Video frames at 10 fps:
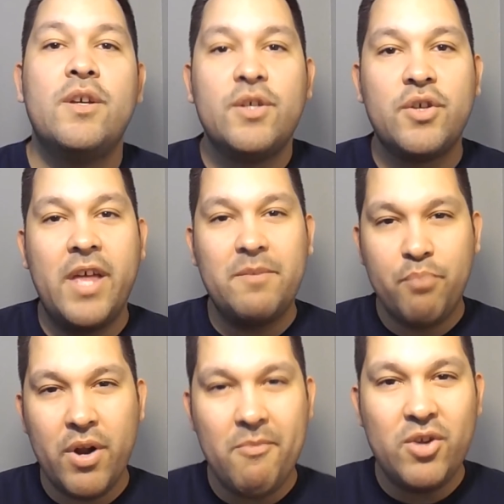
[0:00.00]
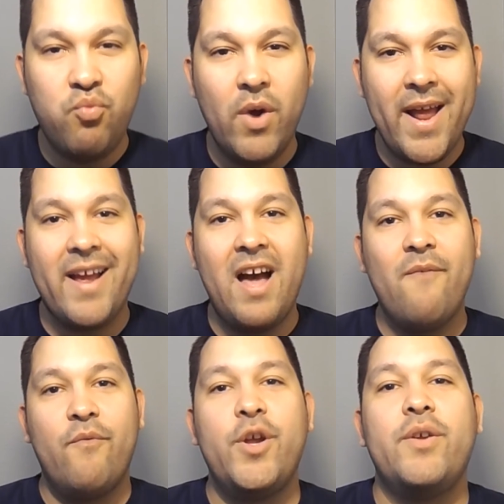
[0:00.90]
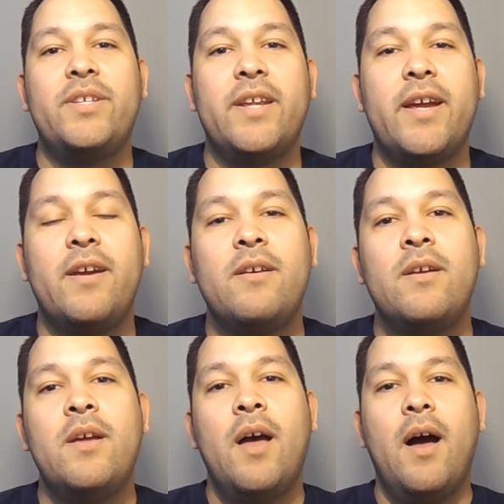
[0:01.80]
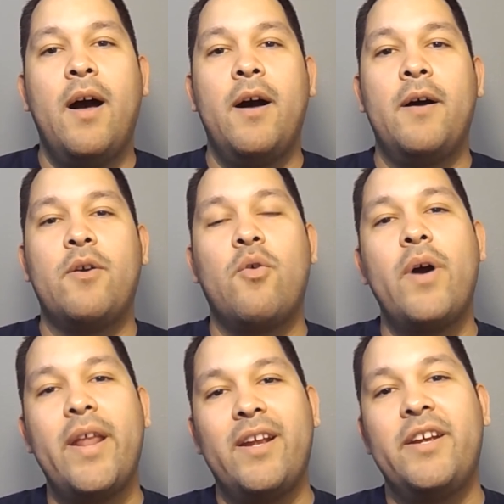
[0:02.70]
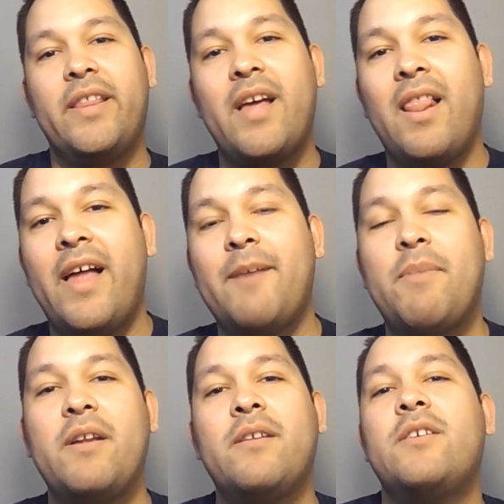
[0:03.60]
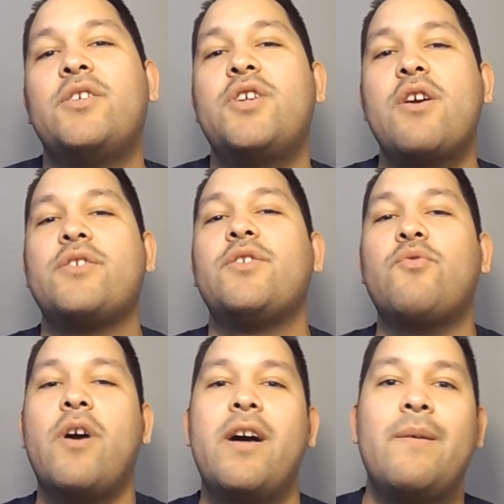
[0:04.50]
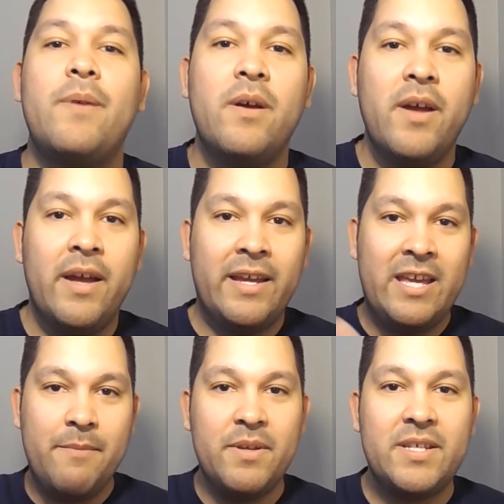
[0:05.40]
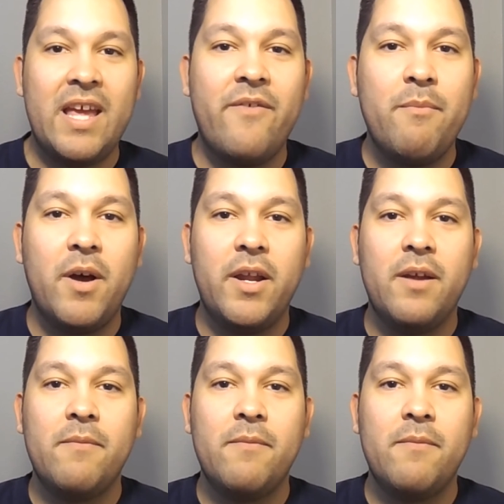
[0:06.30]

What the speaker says: So that's pretty much what I got for you today. Go ahead and hit that like button, share, subscribe, keep saving money.